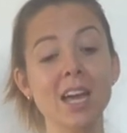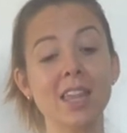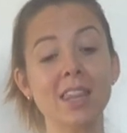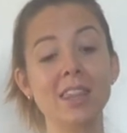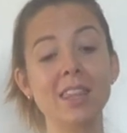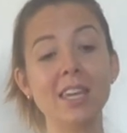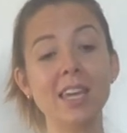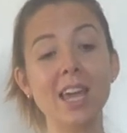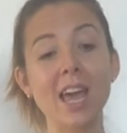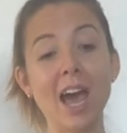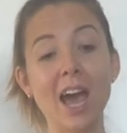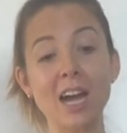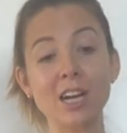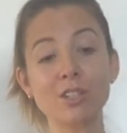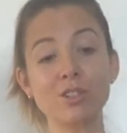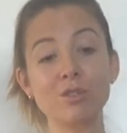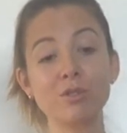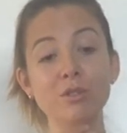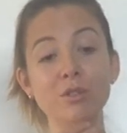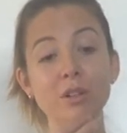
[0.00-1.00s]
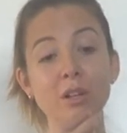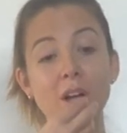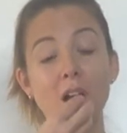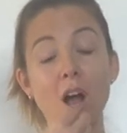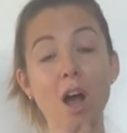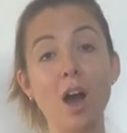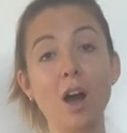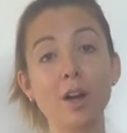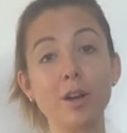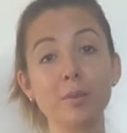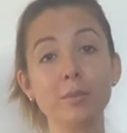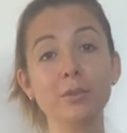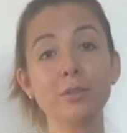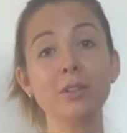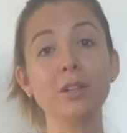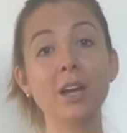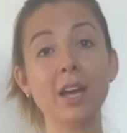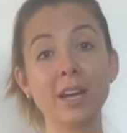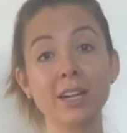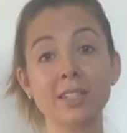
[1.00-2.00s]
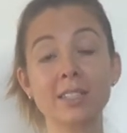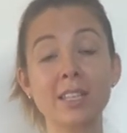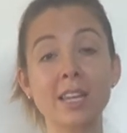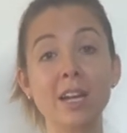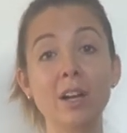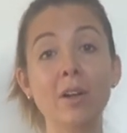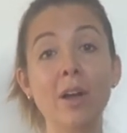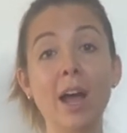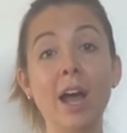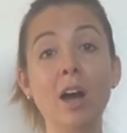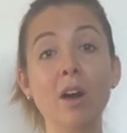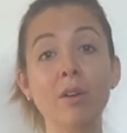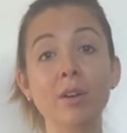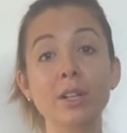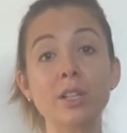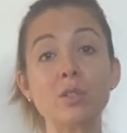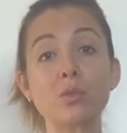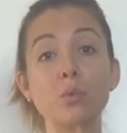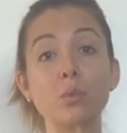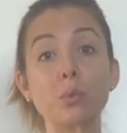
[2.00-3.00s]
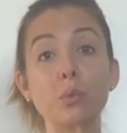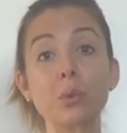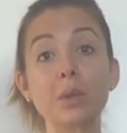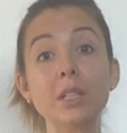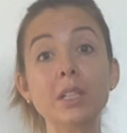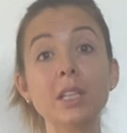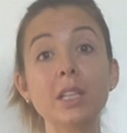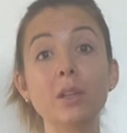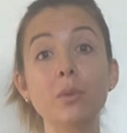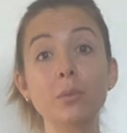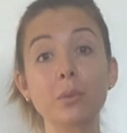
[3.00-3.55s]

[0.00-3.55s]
The actual audible exhale out is really,